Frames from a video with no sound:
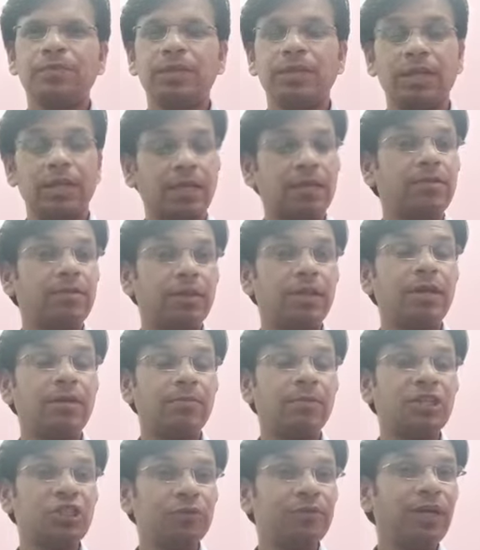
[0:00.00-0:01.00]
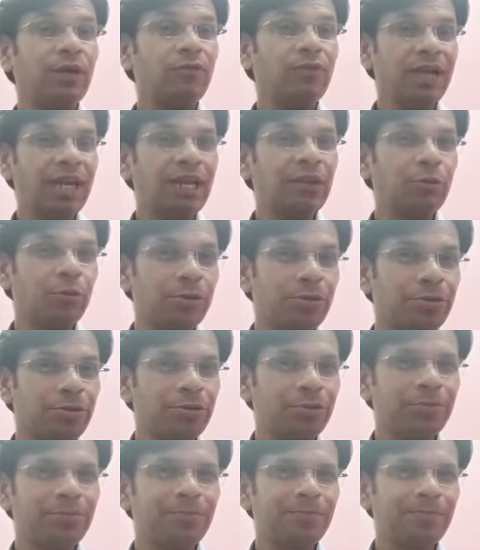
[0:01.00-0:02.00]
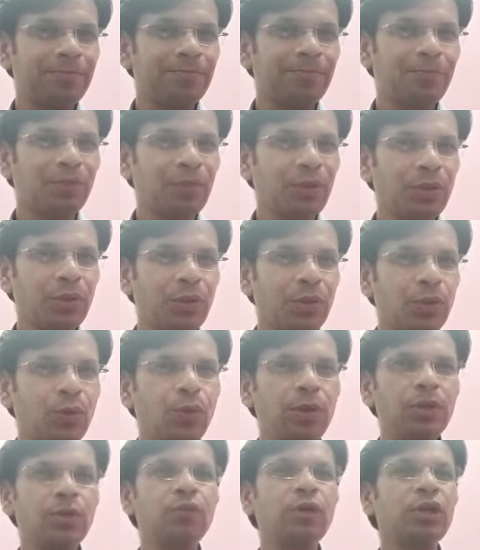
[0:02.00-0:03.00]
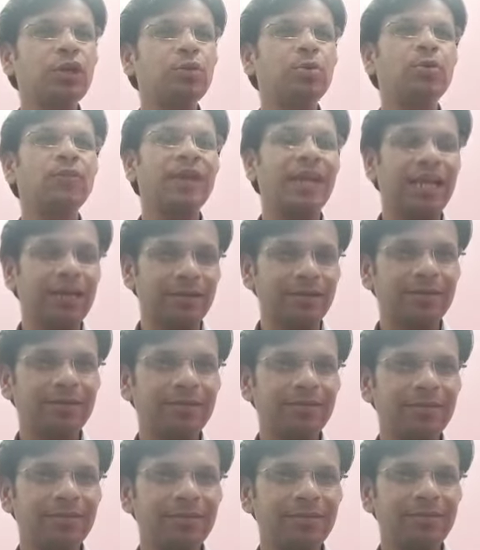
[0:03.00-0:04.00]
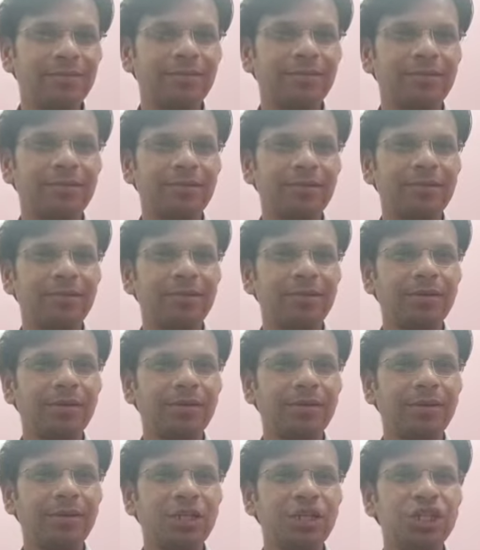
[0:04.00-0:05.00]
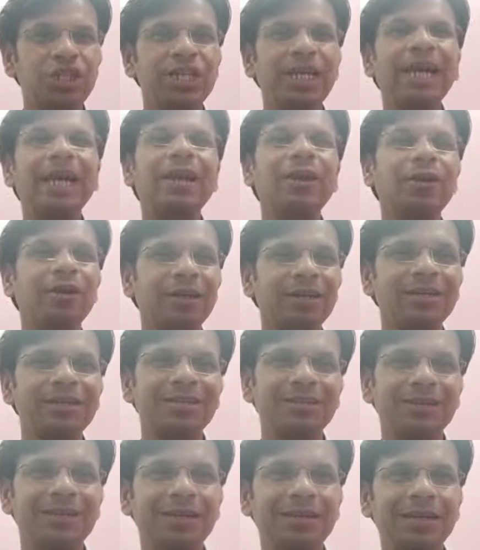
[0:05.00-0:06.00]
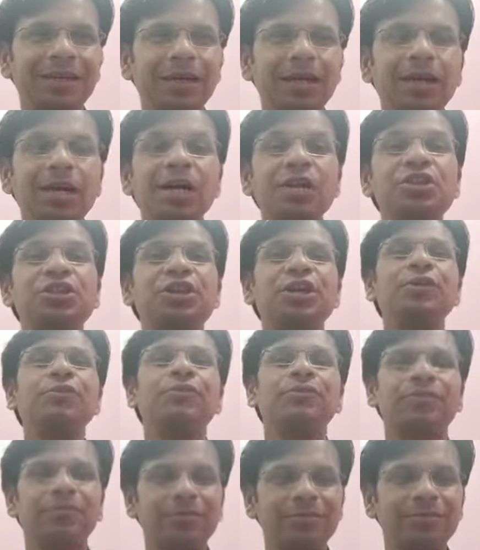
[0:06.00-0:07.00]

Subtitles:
Then there must be a villain also. So who is going to be villain? Shylock, a Jew.